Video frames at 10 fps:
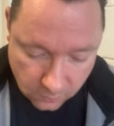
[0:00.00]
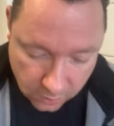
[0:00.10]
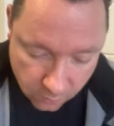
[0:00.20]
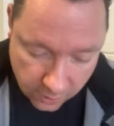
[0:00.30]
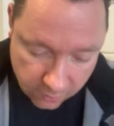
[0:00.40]

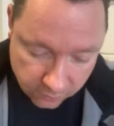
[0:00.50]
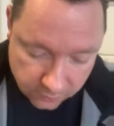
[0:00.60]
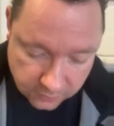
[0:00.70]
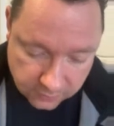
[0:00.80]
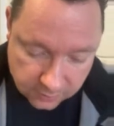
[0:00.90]
well,
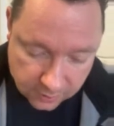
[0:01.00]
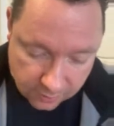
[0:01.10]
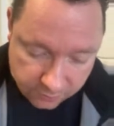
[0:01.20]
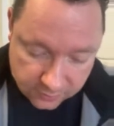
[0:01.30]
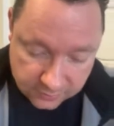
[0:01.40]

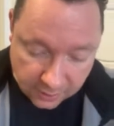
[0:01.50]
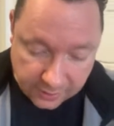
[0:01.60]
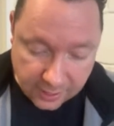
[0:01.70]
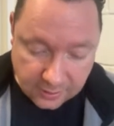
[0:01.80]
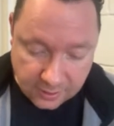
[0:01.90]
if we
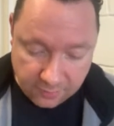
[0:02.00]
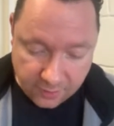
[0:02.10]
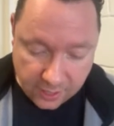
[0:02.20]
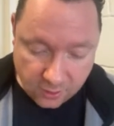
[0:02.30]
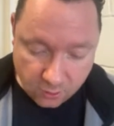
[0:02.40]
again take the
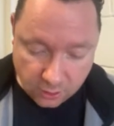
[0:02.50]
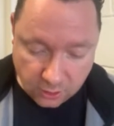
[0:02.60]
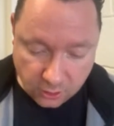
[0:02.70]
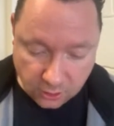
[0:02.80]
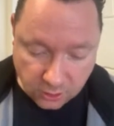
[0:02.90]
angle on the
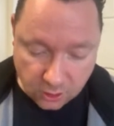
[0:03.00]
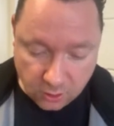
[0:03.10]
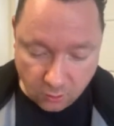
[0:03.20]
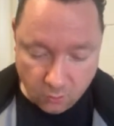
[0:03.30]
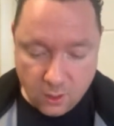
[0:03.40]
unit
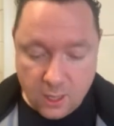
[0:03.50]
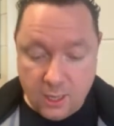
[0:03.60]
circle,